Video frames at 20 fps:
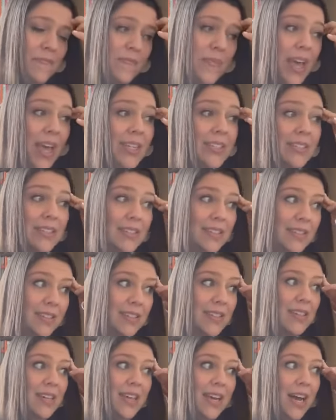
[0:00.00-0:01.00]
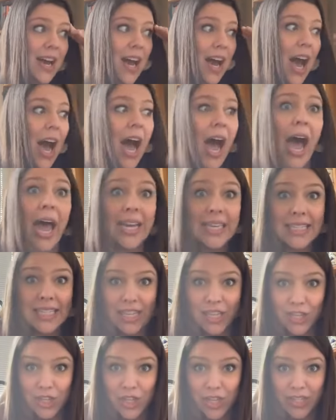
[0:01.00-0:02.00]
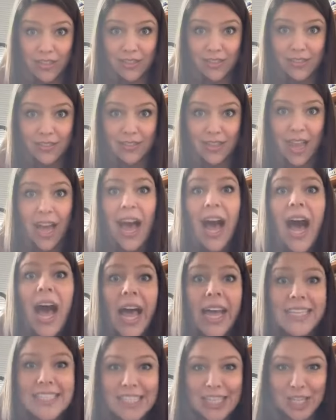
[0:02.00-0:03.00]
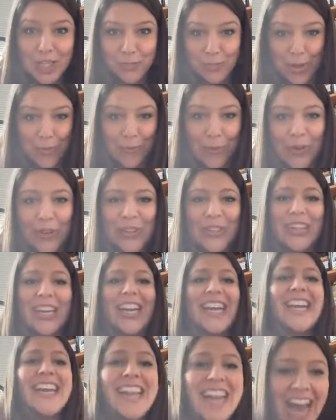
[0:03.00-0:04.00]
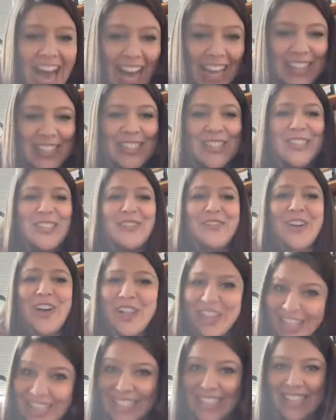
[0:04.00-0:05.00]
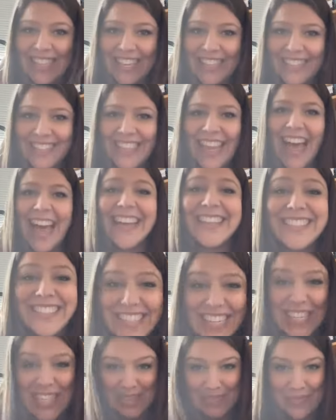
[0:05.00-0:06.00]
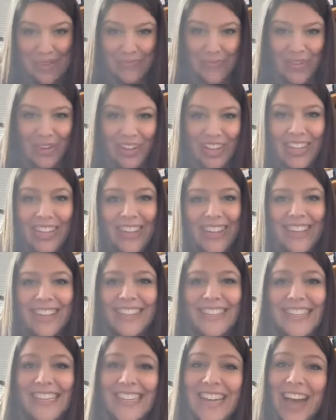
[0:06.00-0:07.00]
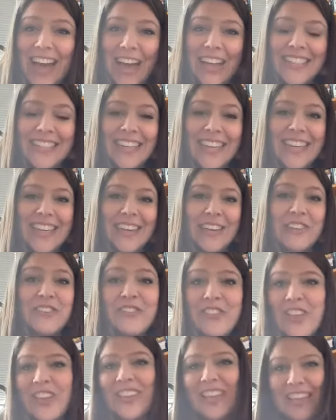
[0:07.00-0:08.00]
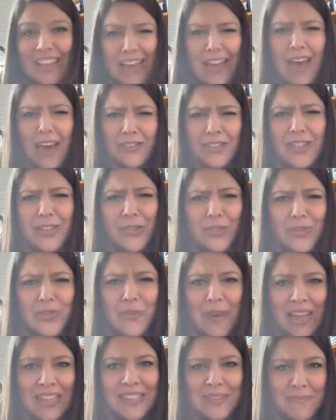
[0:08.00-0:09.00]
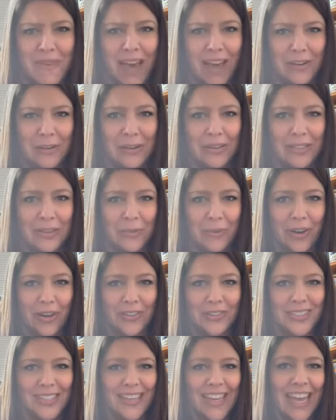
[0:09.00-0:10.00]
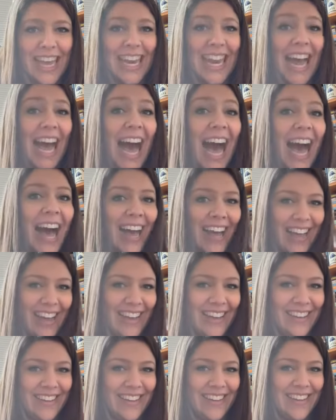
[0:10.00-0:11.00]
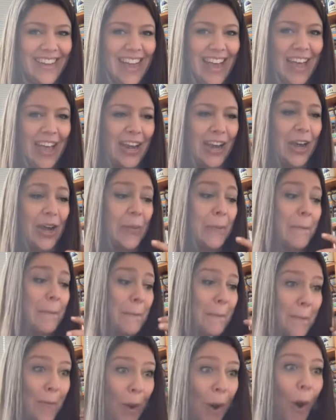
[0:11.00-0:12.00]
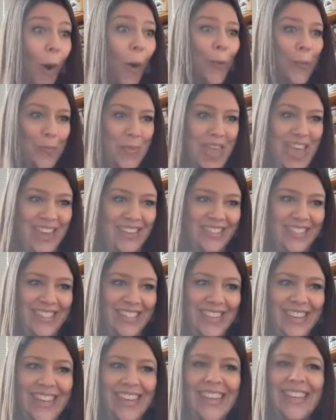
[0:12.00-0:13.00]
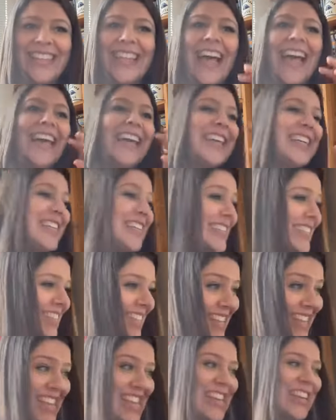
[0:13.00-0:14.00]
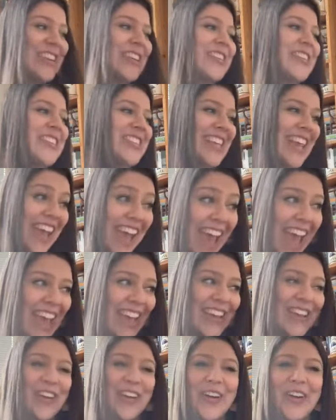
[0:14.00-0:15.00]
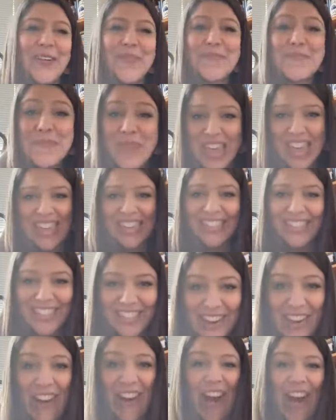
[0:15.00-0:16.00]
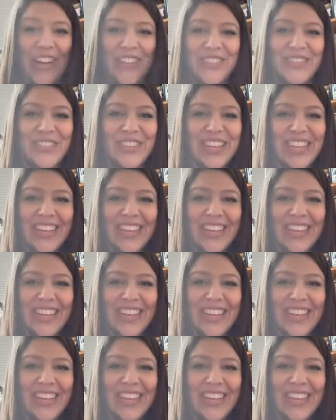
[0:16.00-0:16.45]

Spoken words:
And I teach this. I teach people not to fall into this. I teach people to not feel like you have to lose weight to matter in the world. And I had a moment, like tears, anger, pissed off,